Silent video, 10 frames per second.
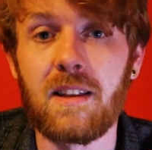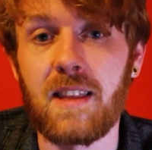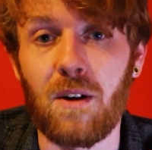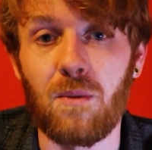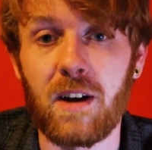
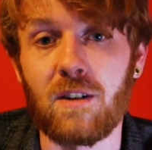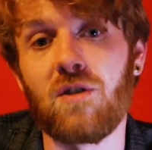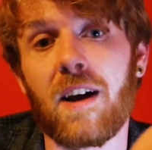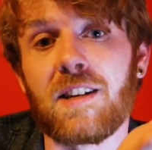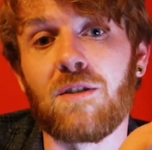that we are
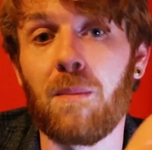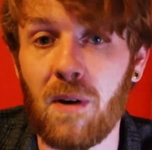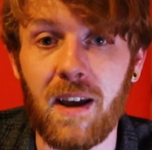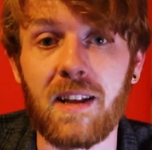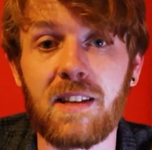trying to
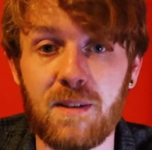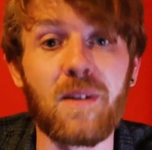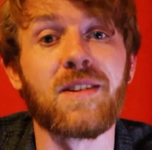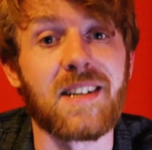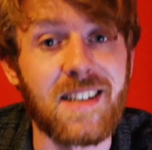apply this
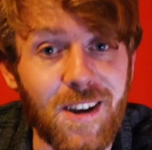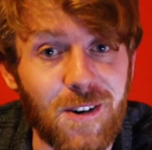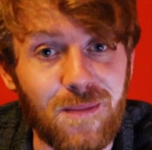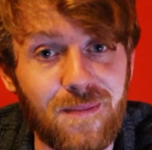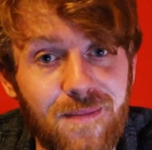music to.